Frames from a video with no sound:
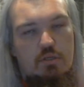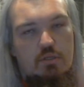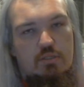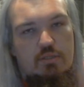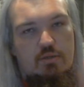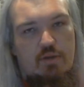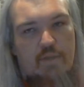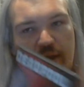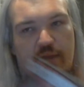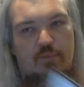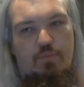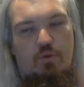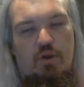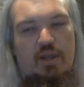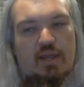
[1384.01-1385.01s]
See what I mean?
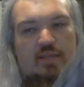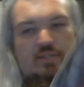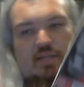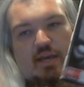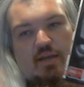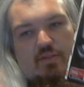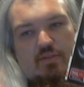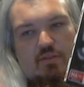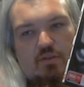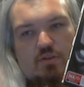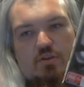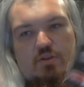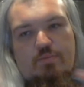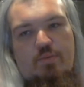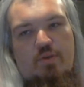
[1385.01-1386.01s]
Point is,
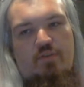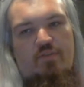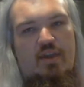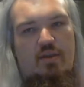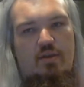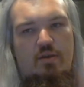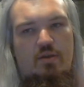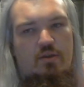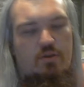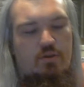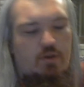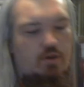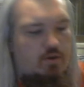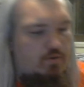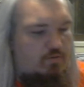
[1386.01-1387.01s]
good movie,
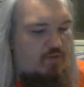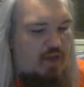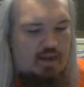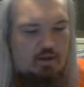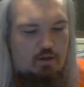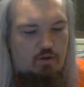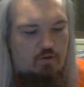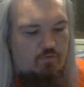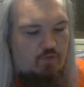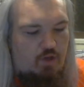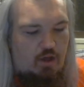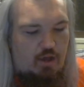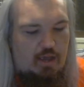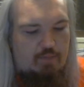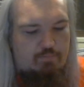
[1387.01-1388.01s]
not great,
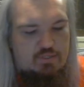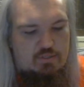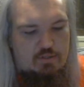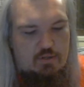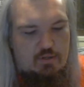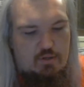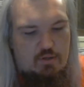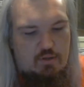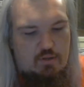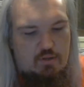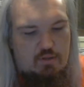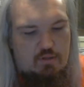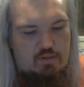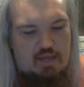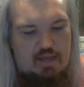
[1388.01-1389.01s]
overhyped.
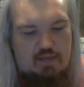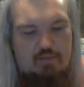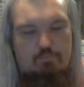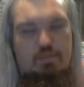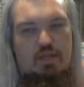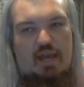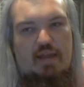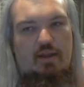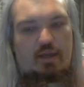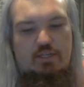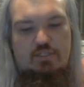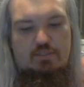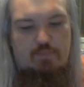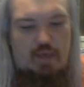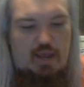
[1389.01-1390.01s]
That complaint I
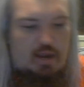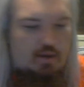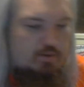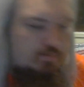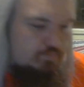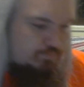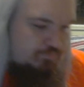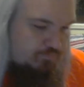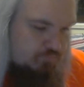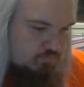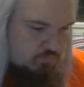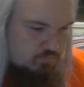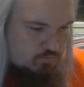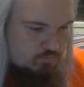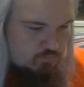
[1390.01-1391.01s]
just made.
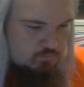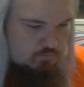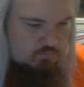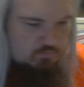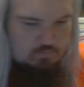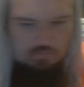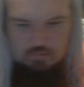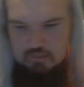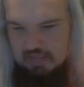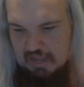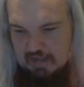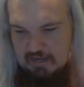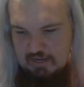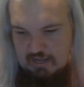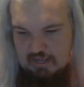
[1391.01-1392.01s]

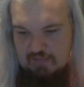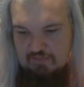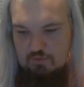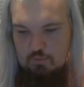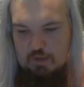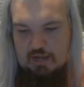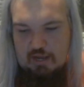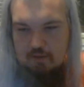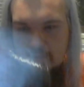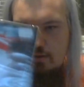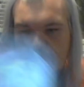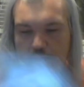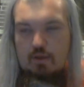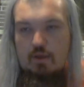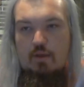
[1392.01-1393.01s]
And the winner,
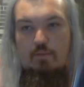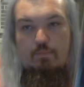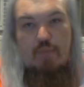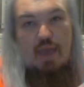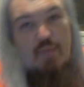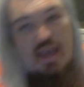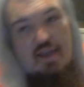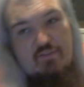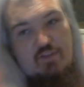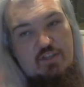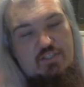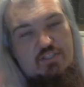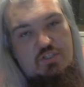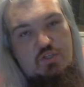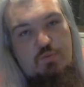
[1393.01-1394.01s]
Batman
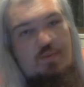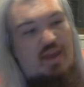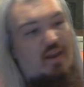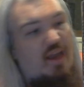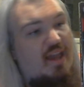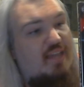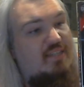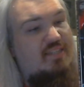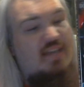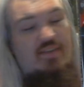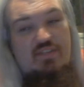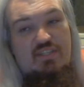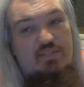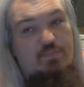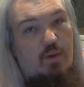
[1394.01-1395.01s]
vs. Superman. Like I said,
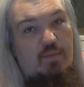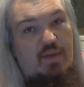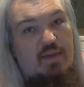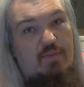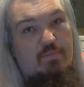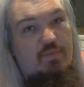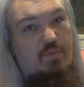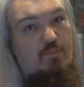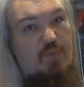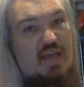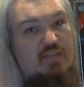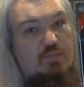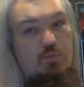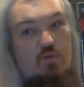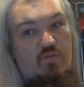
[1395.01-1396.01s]
this is probably the
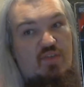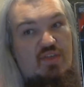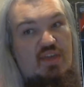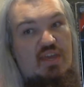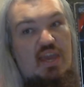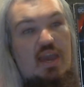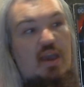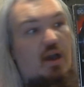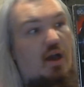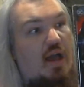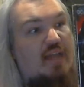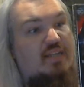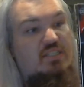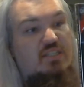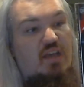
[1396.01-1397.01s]
best movie of the year.
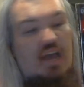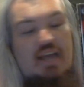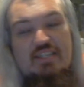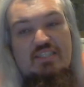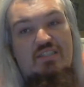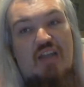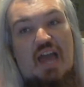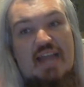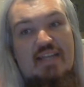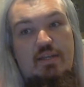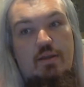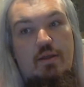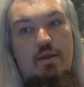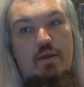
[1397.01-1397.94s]
I just liked it.